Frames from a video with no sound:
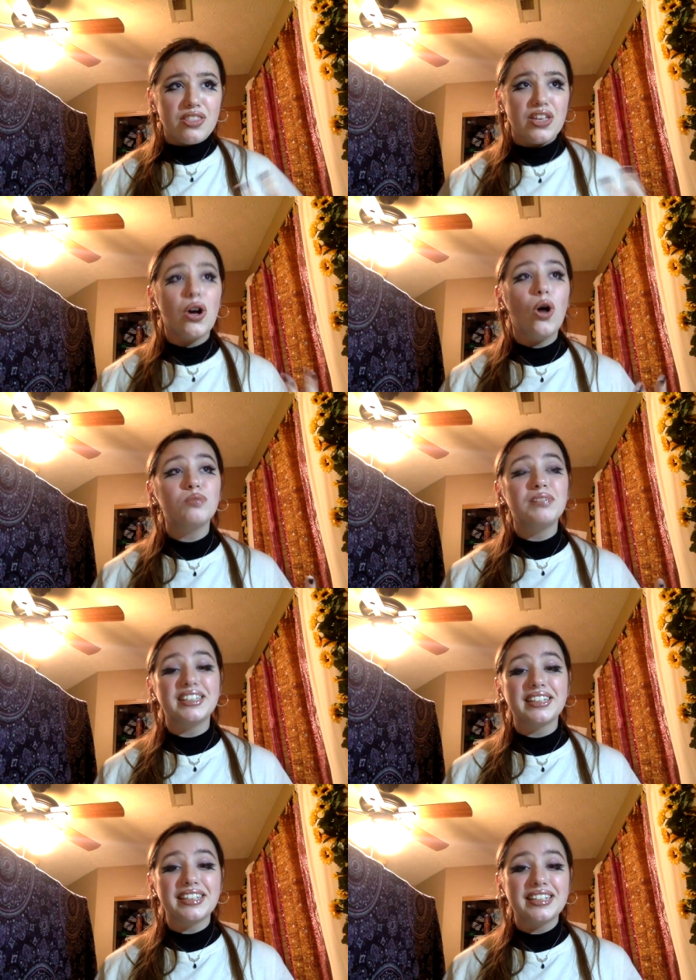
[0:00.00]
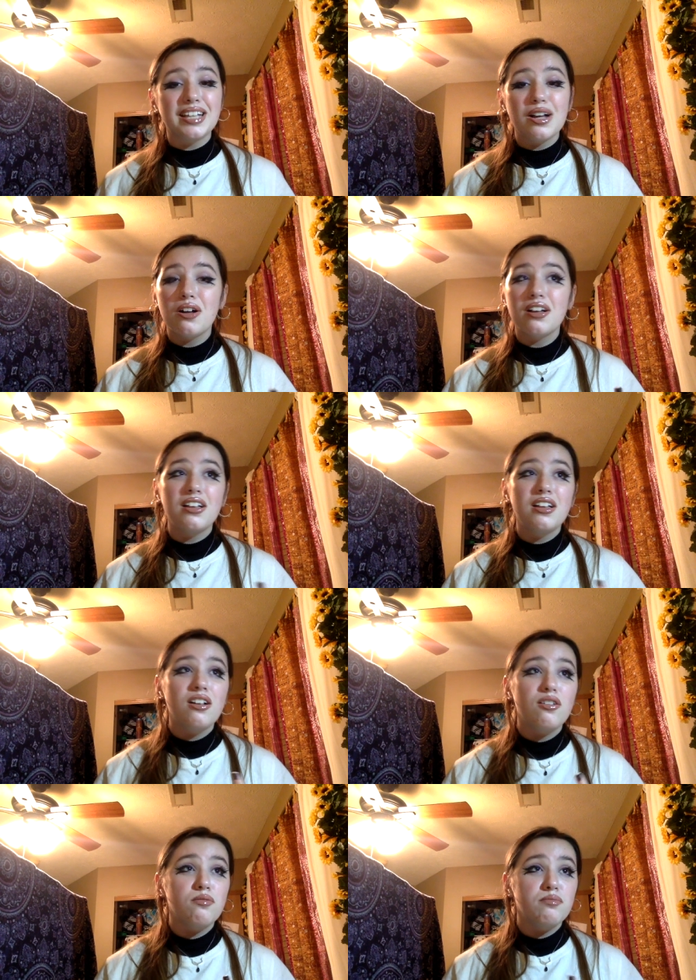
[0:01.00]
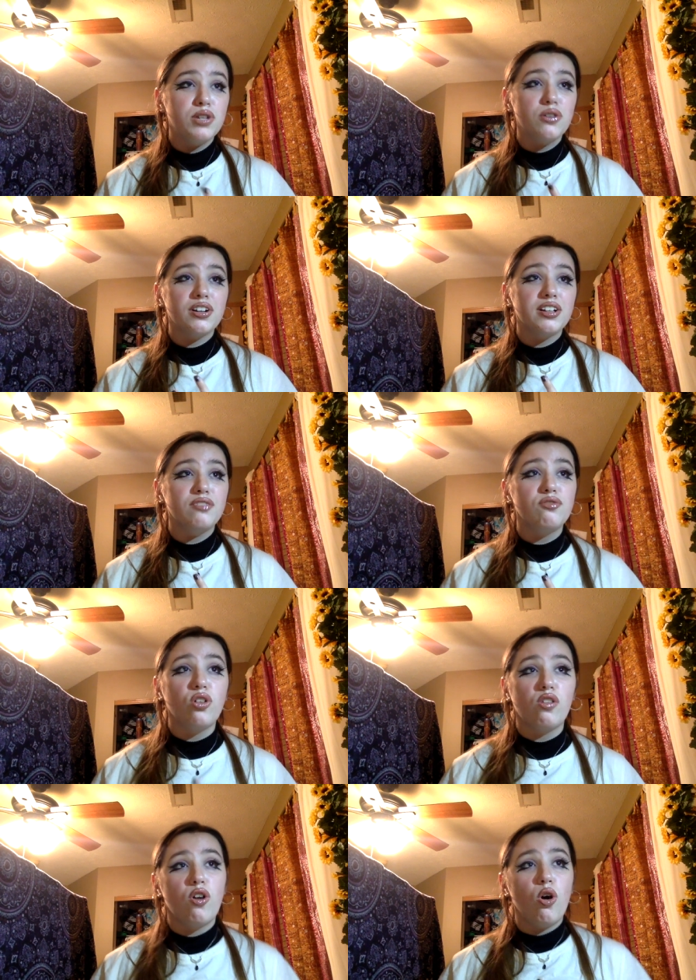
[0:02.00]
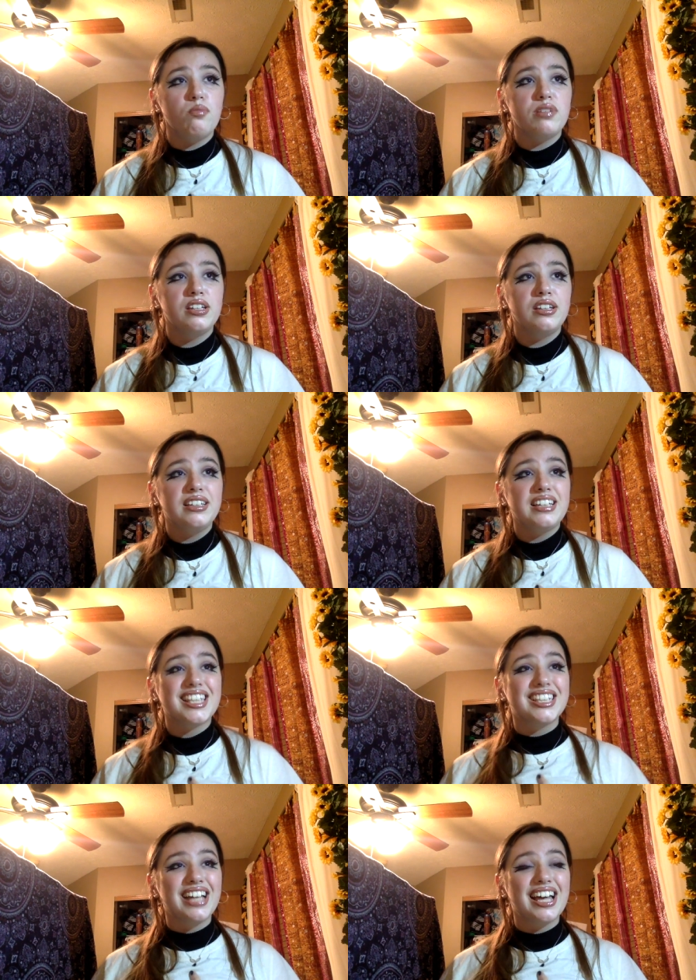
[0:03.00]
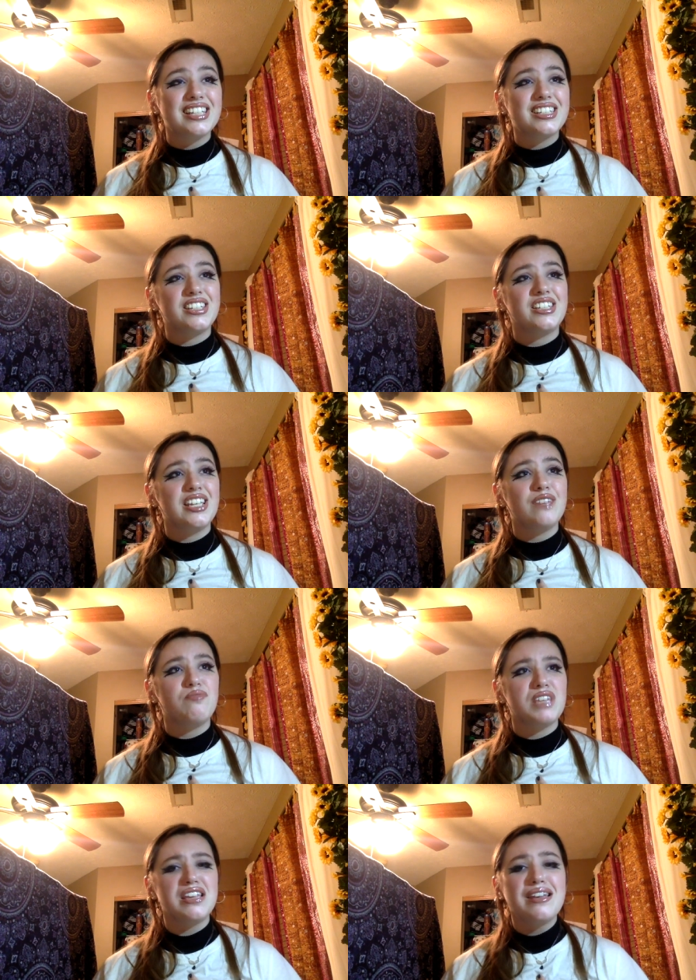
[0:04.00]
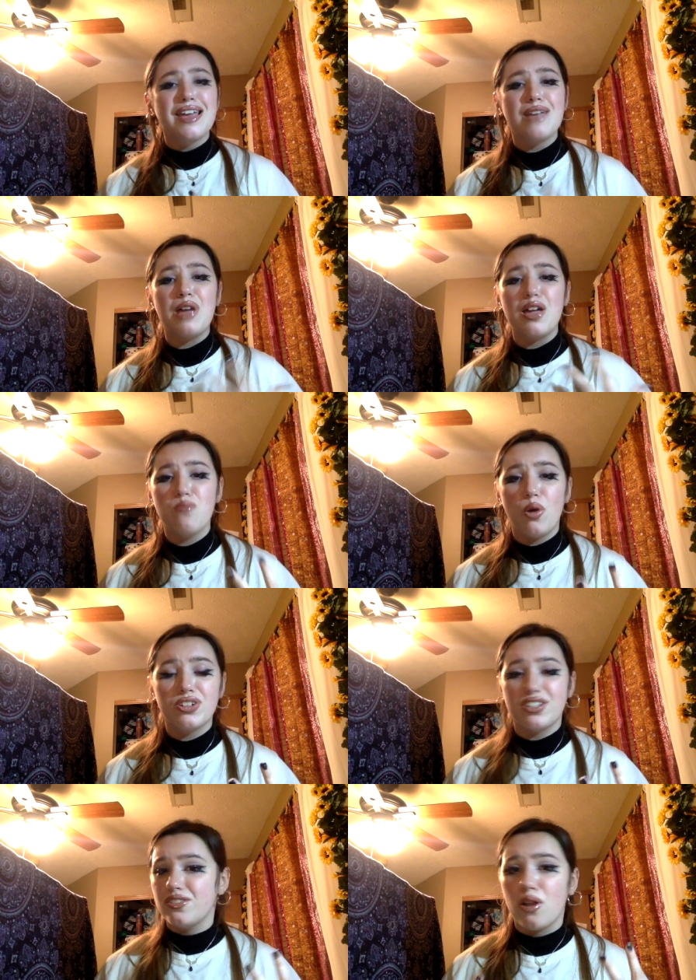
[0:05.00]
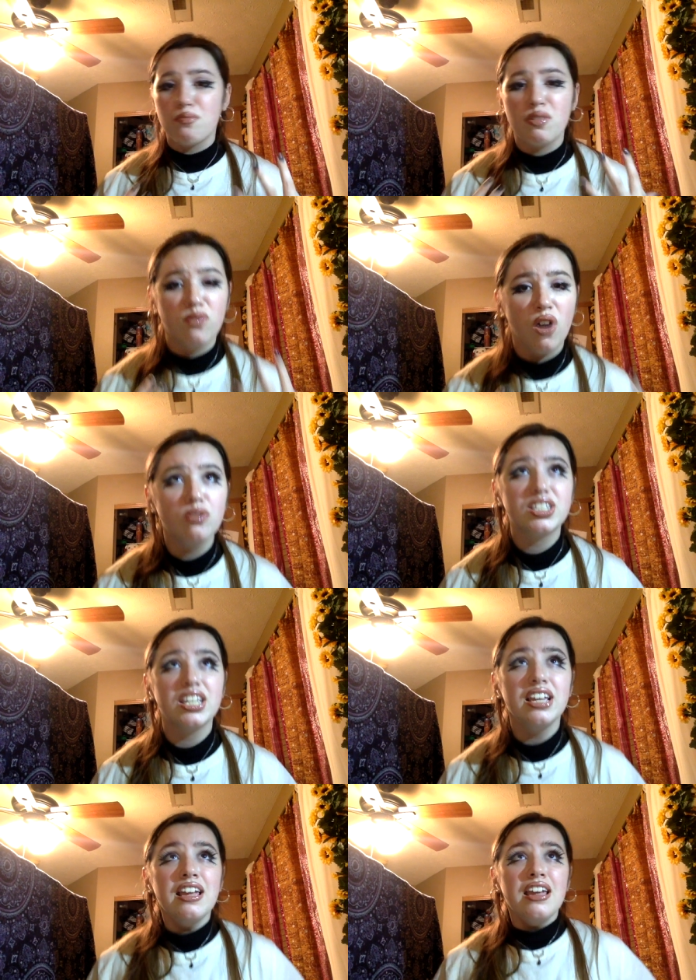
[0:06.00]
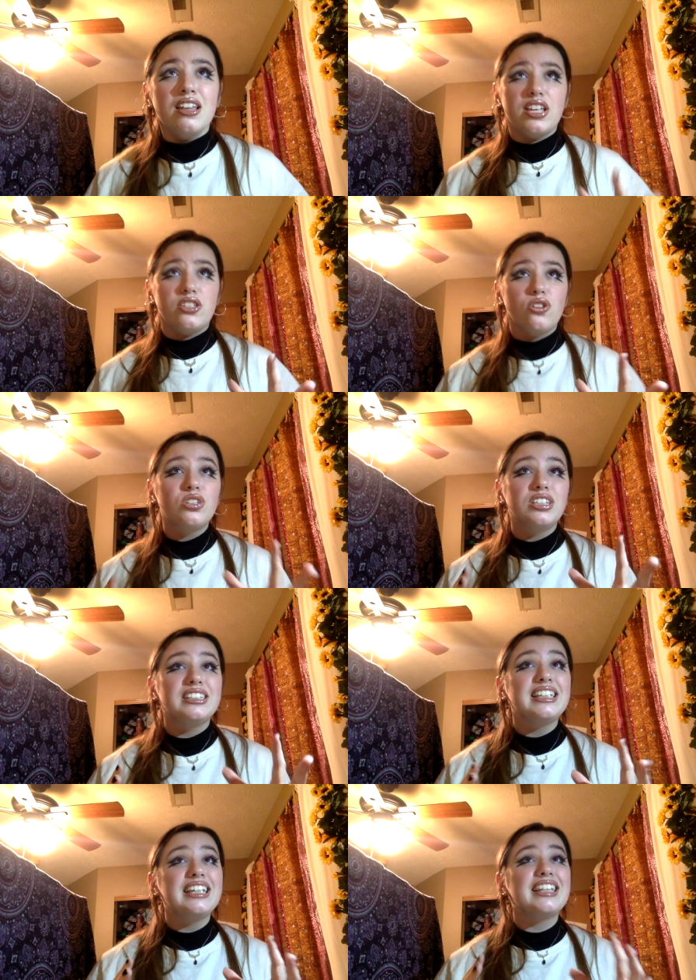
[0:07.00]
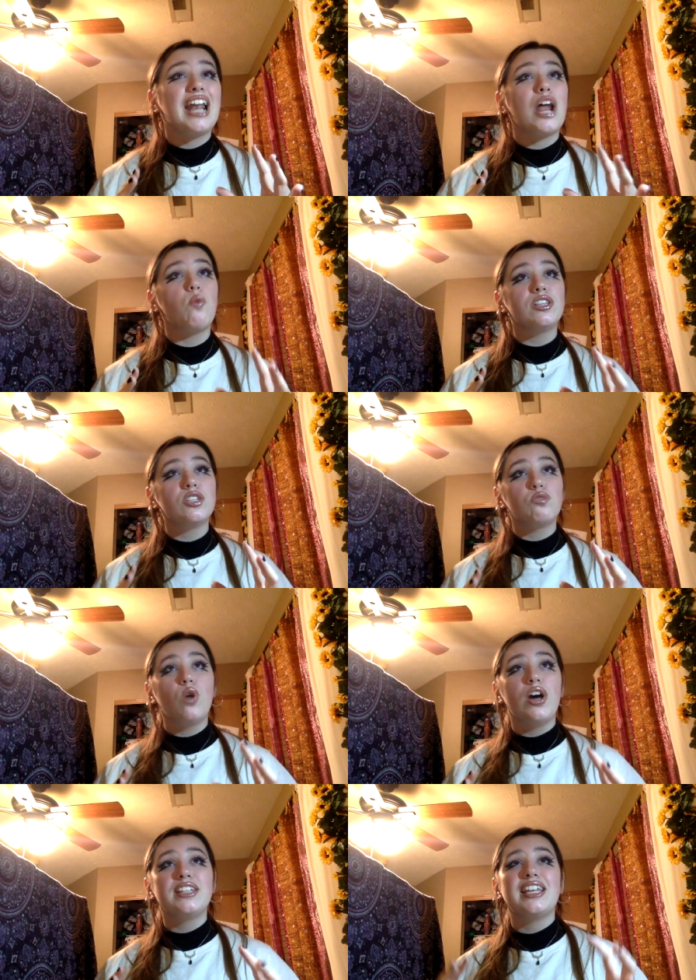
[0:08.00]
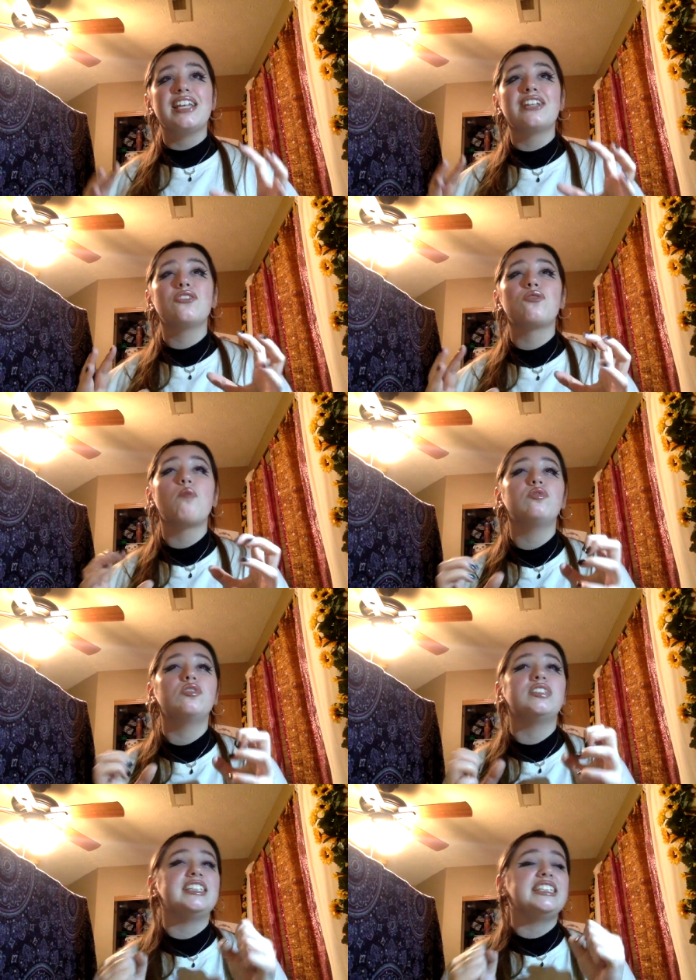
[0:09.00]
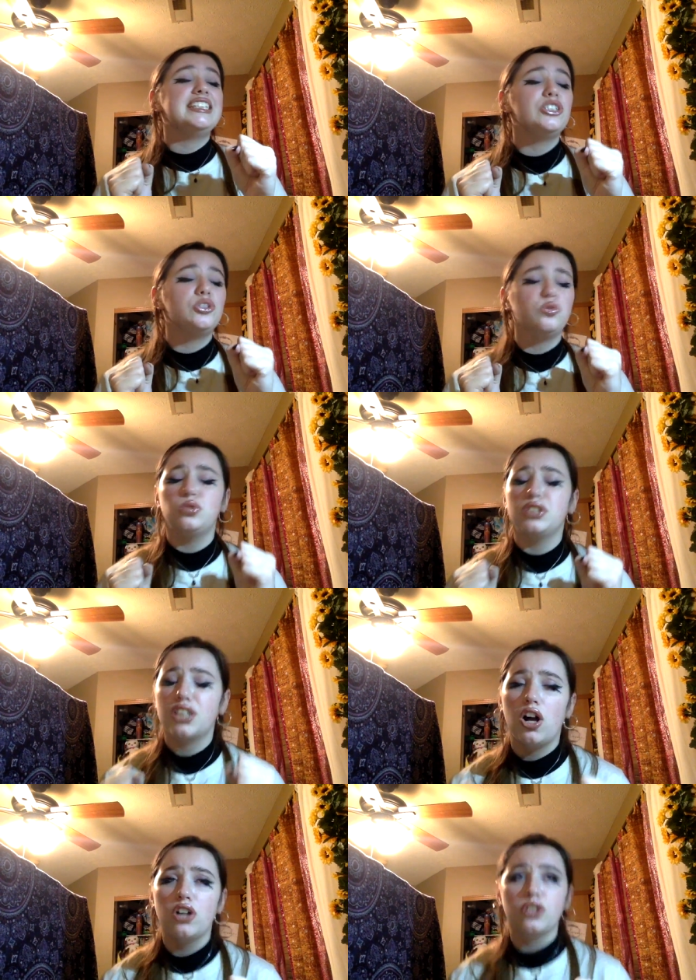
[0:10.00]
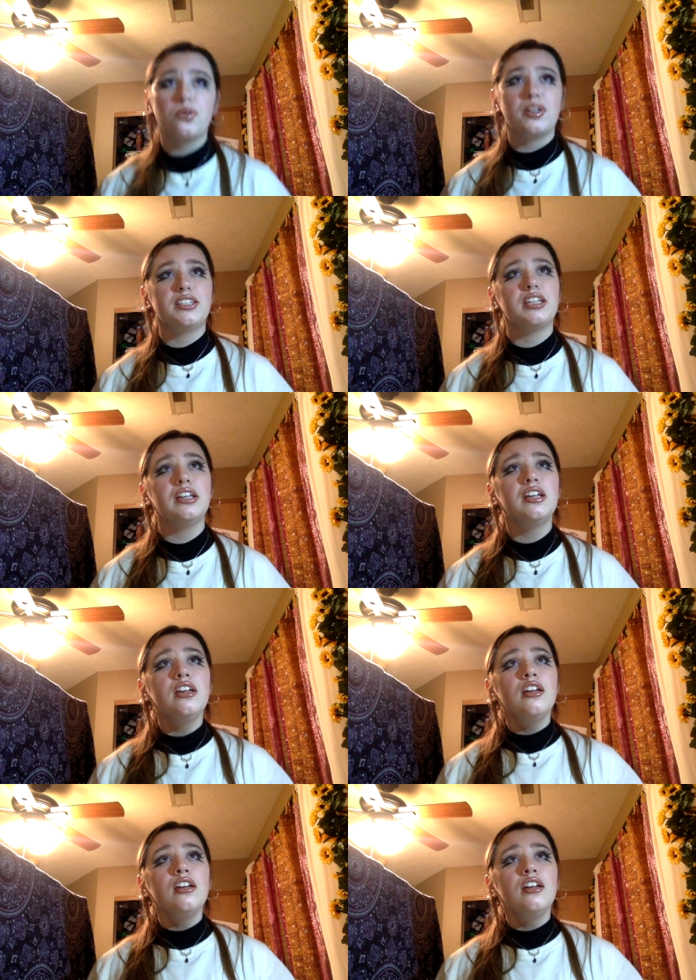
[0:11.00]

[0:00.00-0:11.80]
They called me Lily, pure and full of hope. Yet the lies deceive me, and my emotions are provoked. They took the lily that I once was and crumpled it into the concrete.